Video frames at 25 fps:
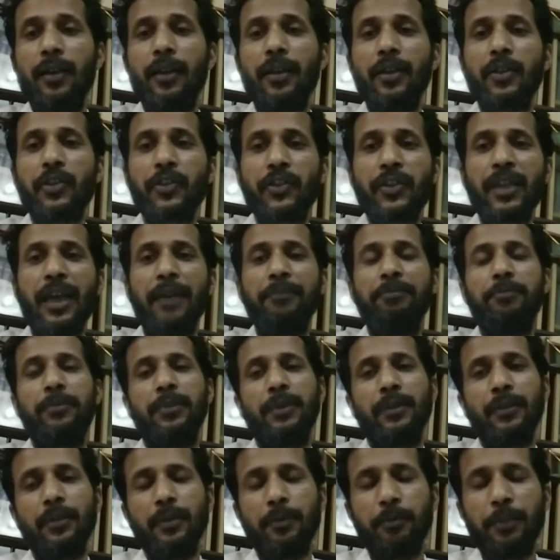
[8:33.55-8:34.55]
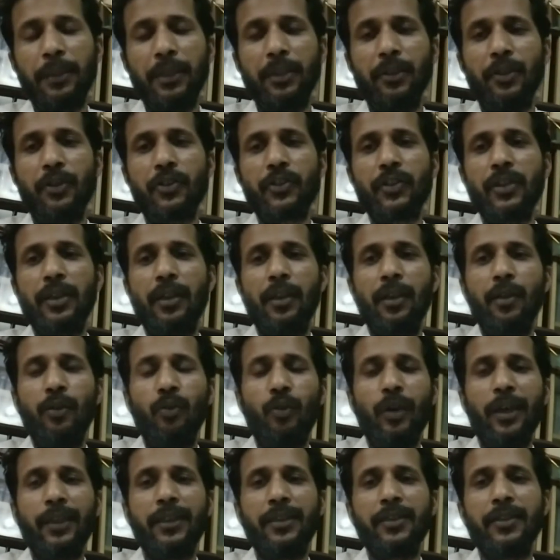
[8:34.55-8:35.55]
sub periods.
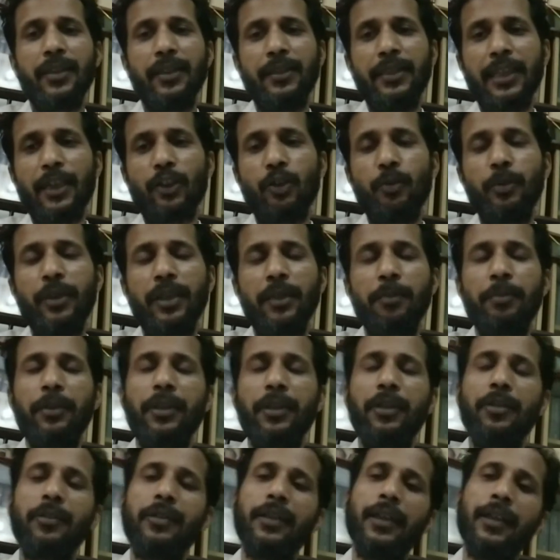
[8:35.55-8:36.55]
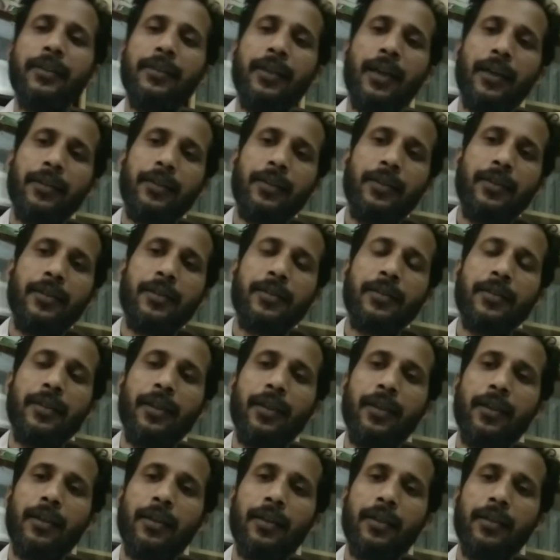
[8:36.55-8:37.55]
One is the Jacobean period and the other is
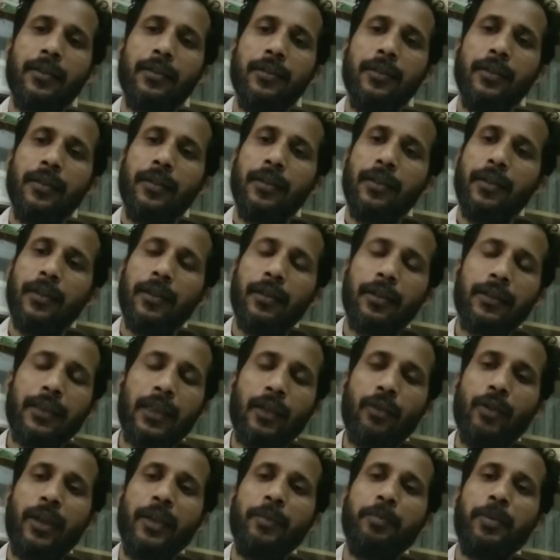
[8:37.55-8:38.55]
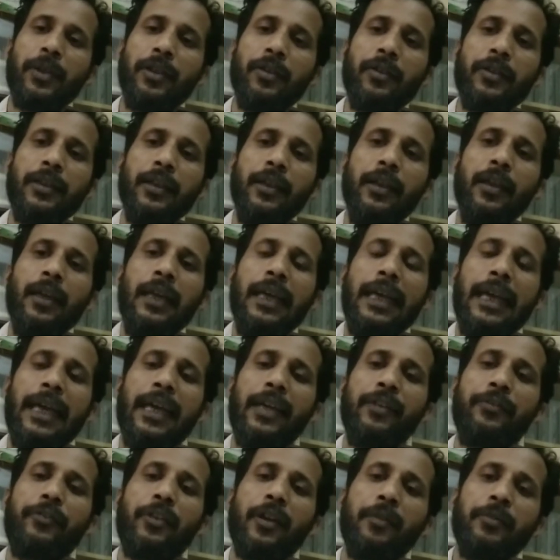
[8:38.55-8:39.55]
the Caroline period.
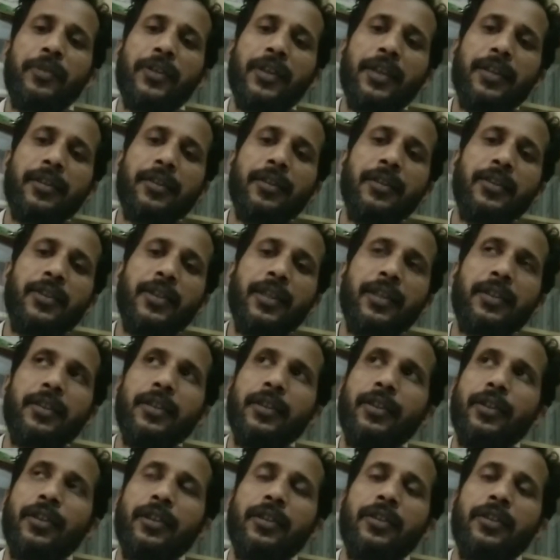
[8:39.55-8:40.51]
And from 1660